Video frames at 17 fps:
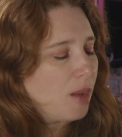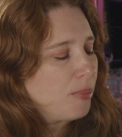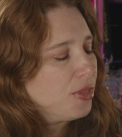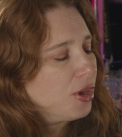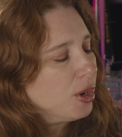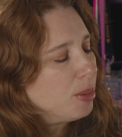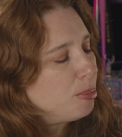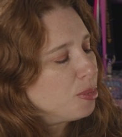
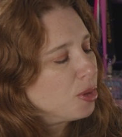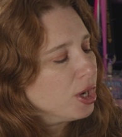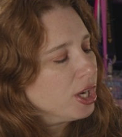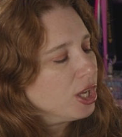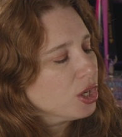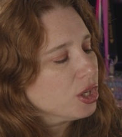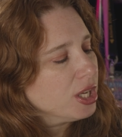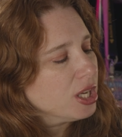They're in
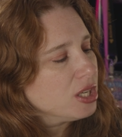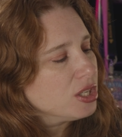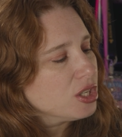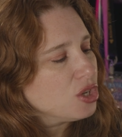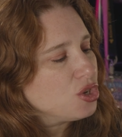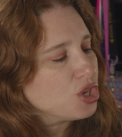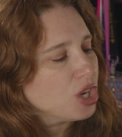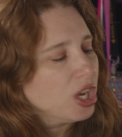pretty good
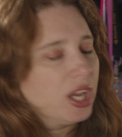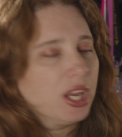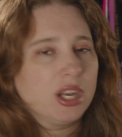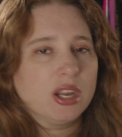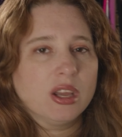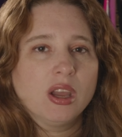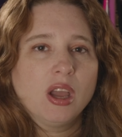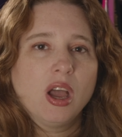
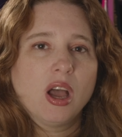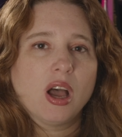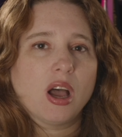condition.